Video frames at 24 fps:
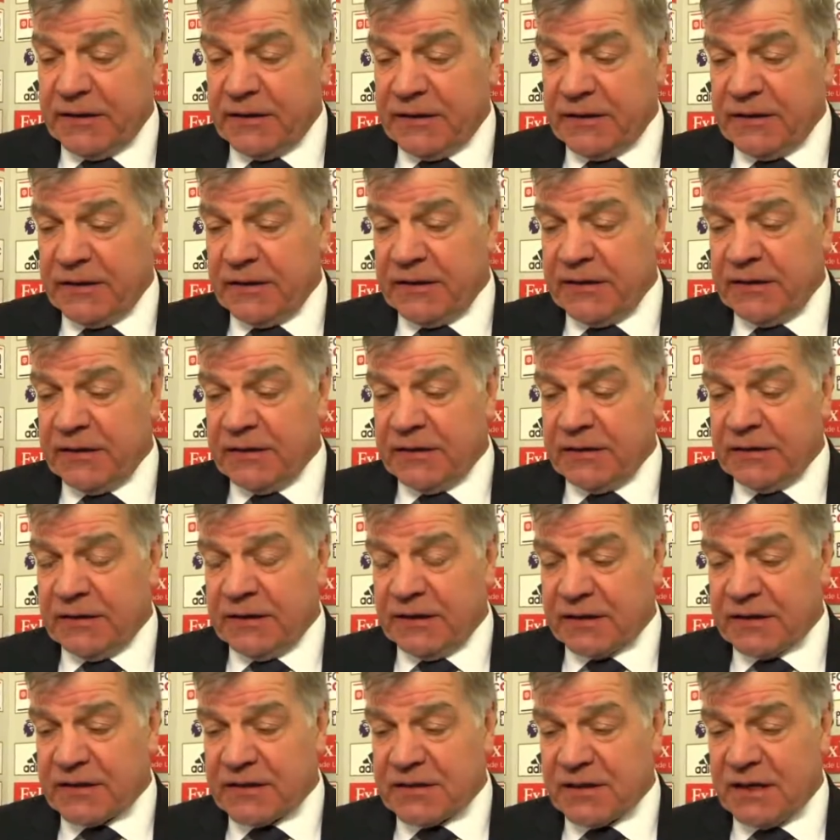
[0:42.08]
and uh,
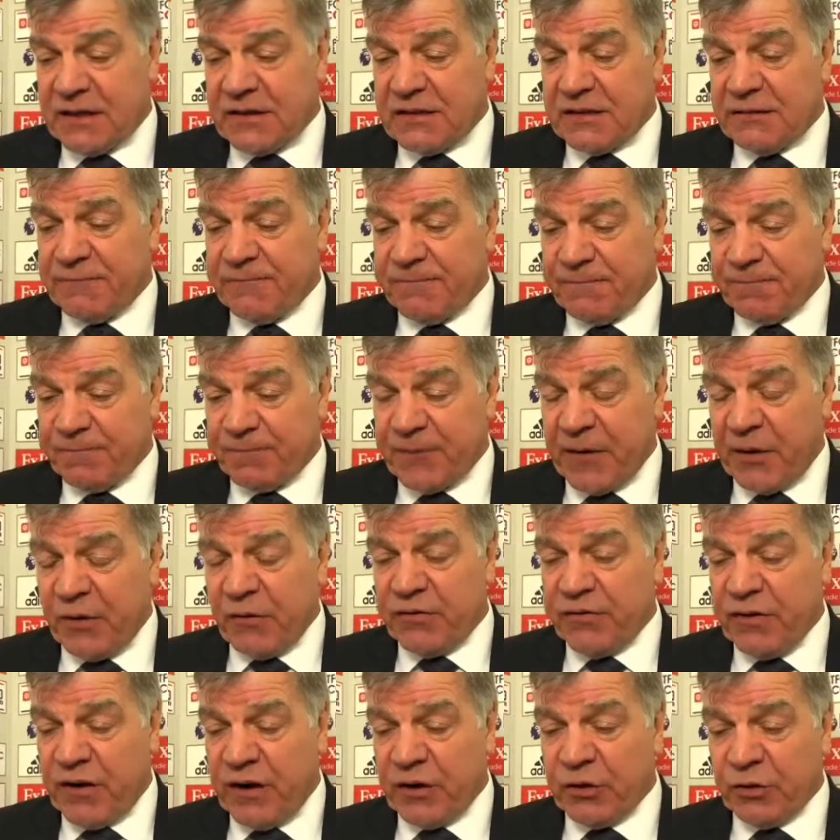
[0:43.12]
like I said, our
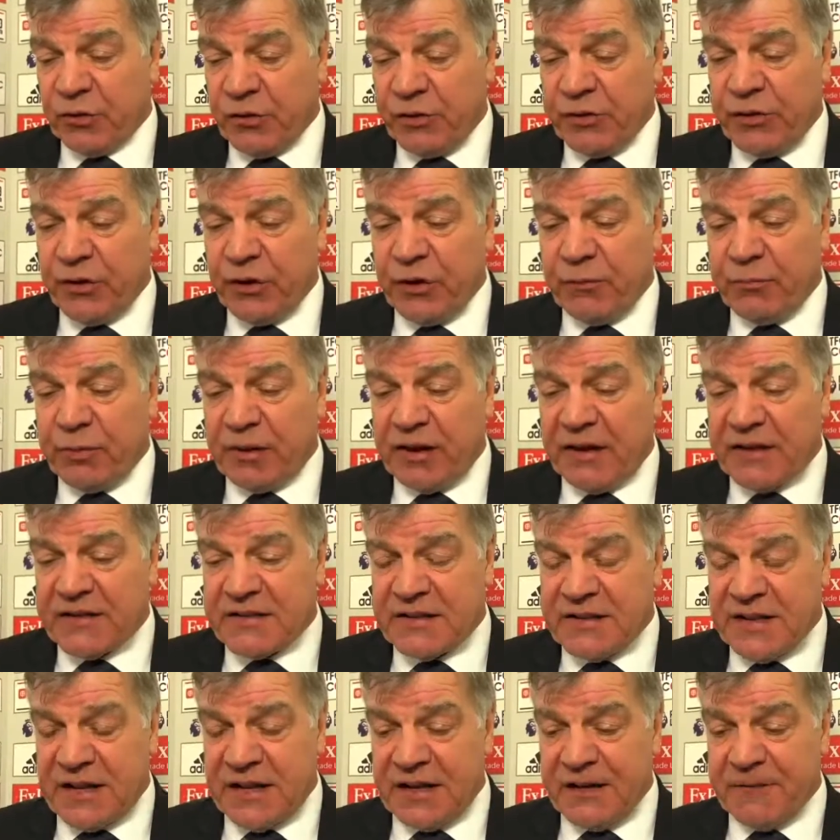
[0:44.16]
final third play
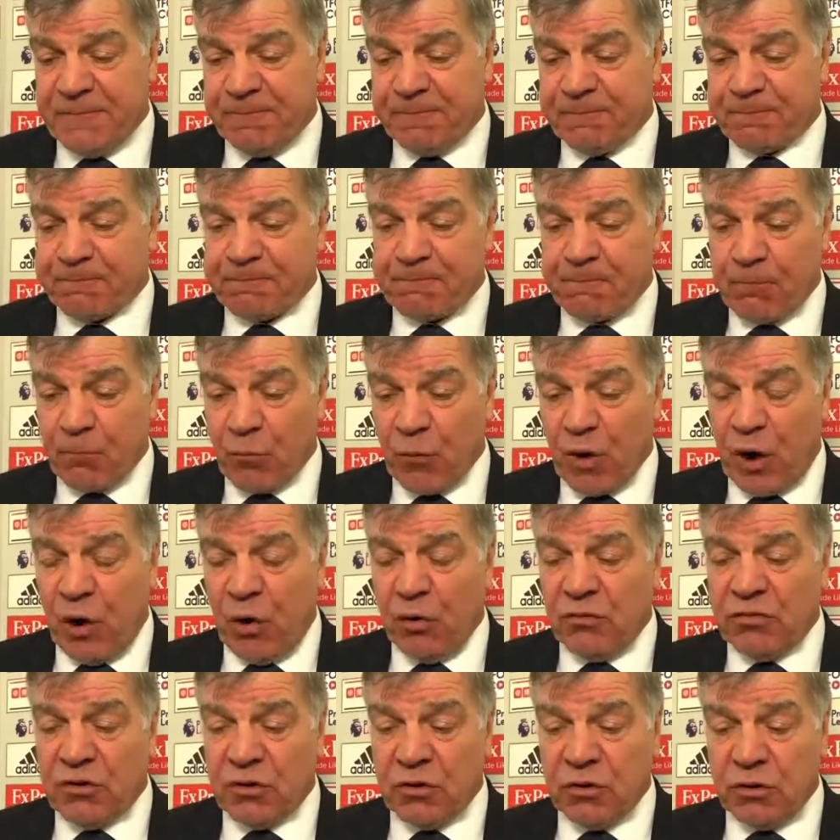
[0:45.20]
today,
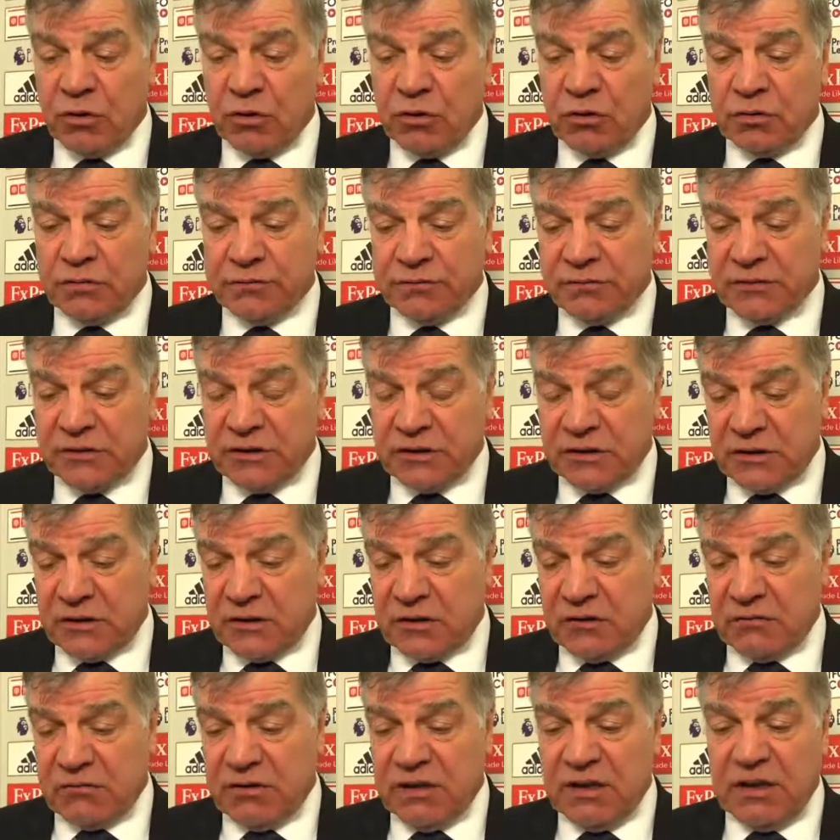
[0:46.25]
overall,
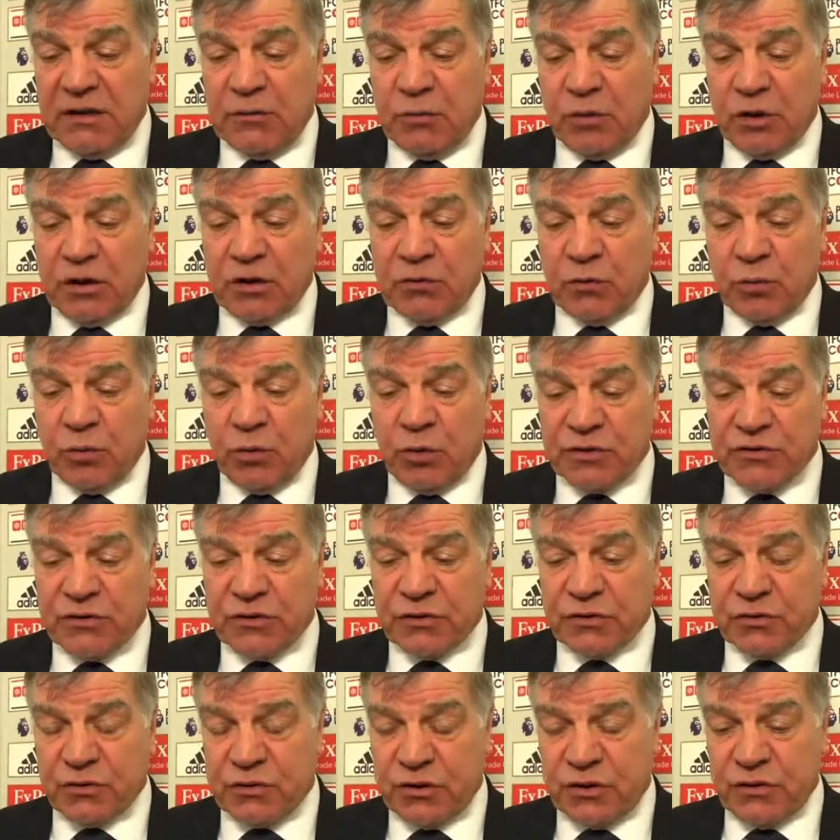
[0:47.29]
really what
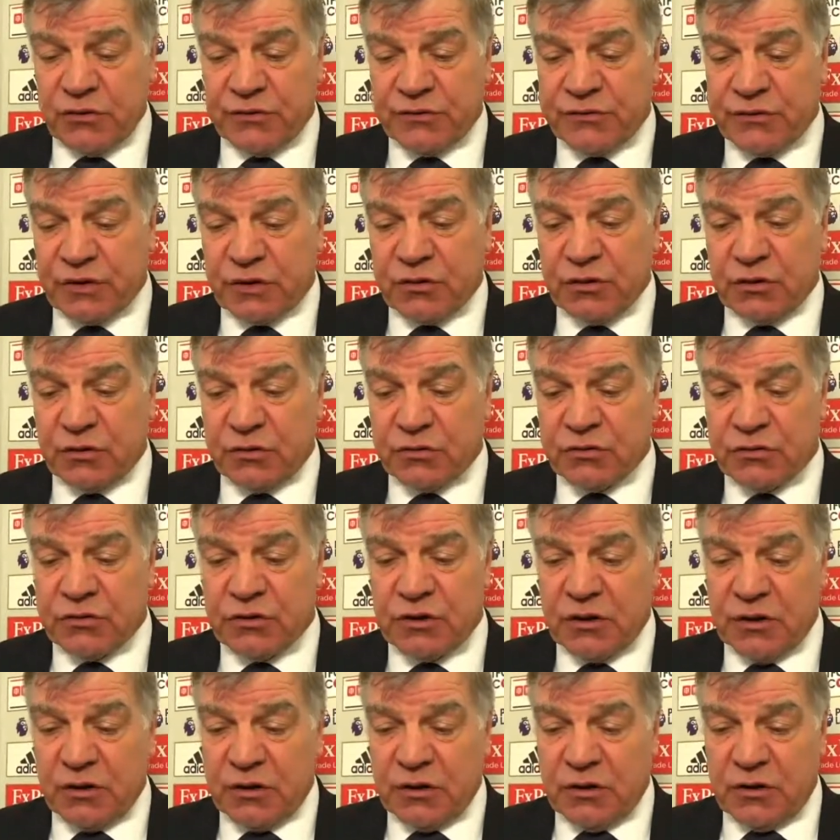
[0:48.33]
wasn't good enough to cause.
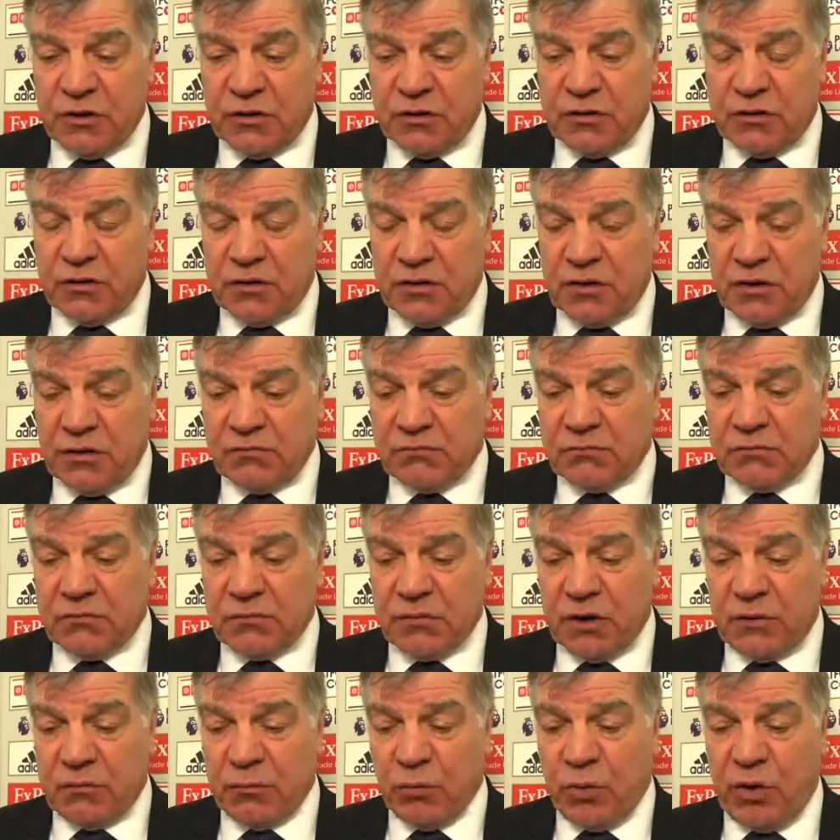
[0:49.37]
Um,
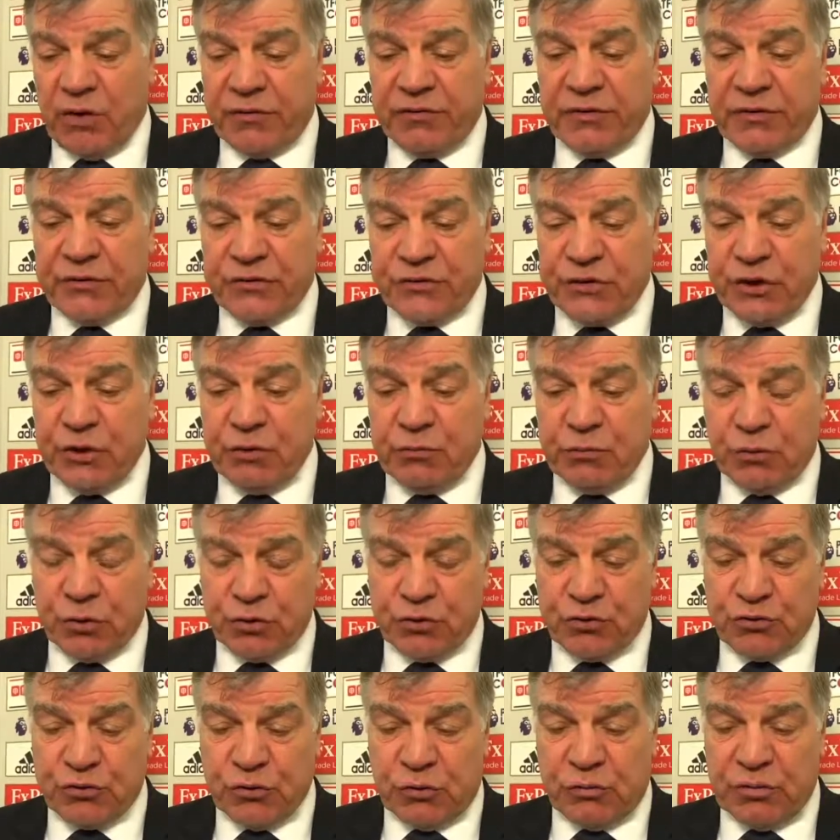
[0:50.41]
Watford too
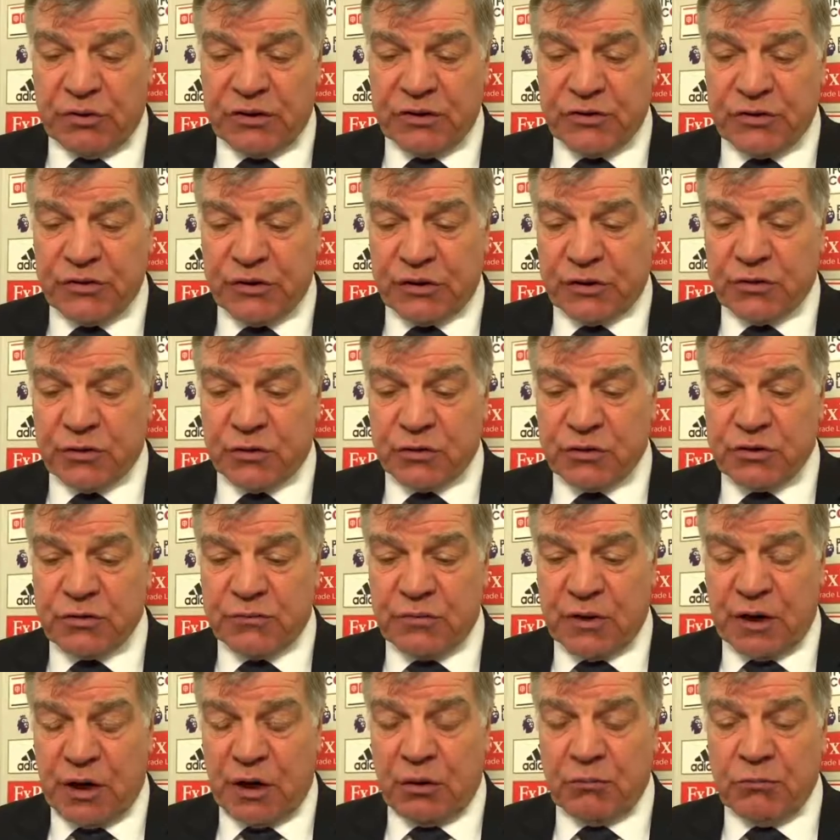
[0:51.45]
much trouble. It should have caused
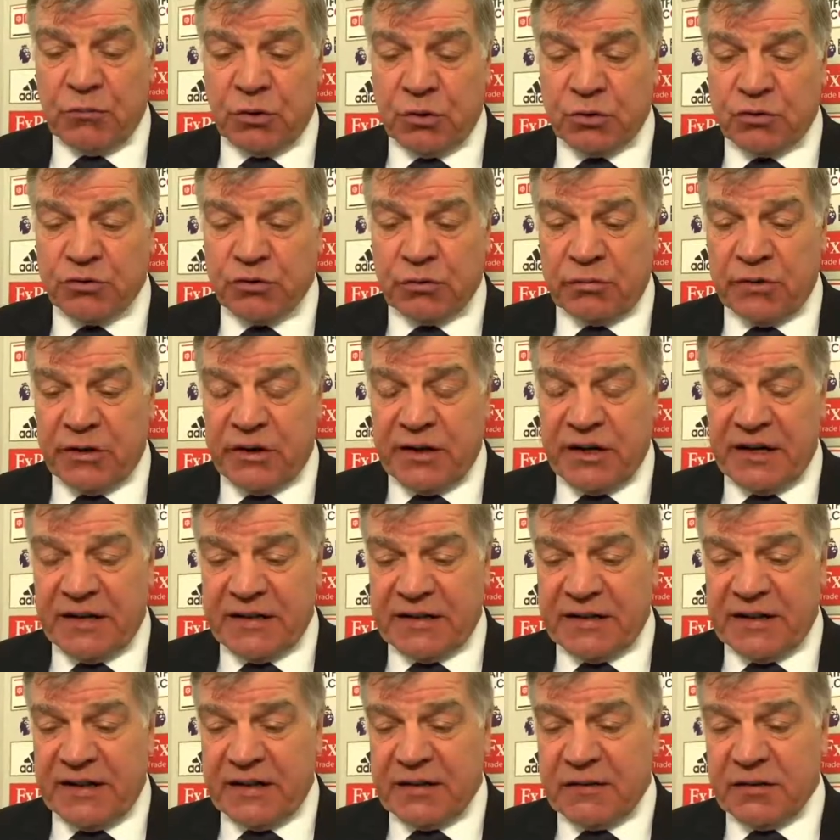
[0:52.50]
them a lot more trouble than
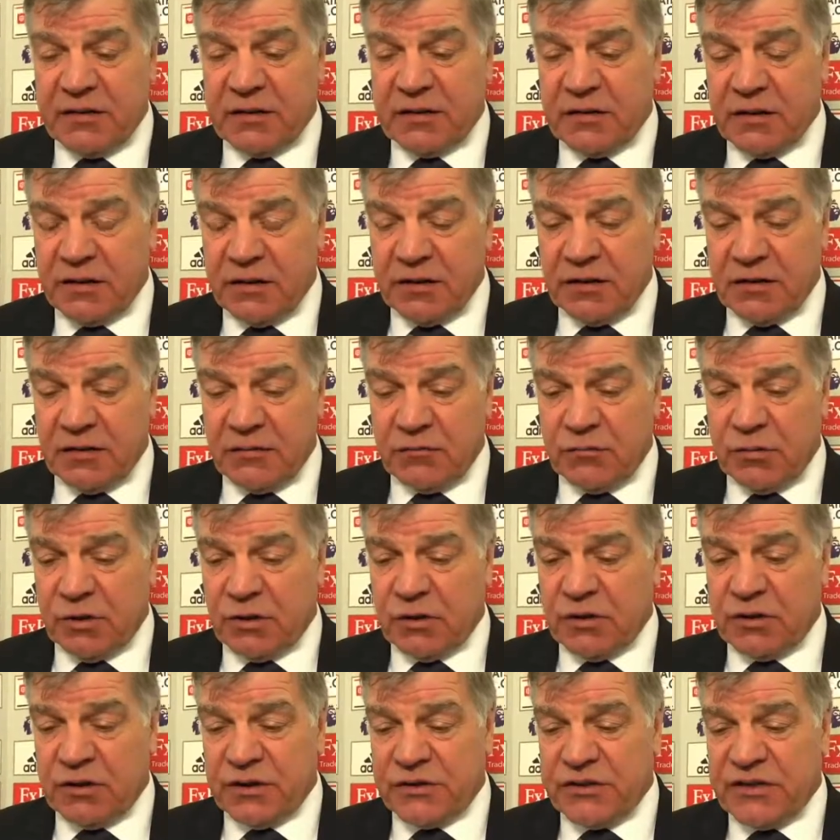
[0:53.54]
it did.
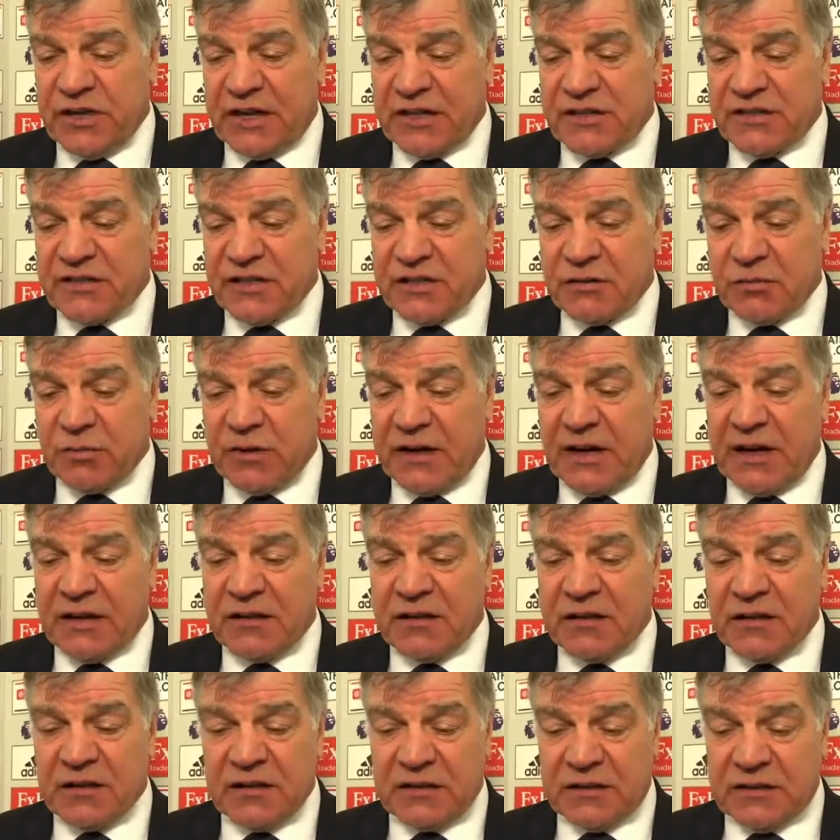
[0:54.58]
But the chances we had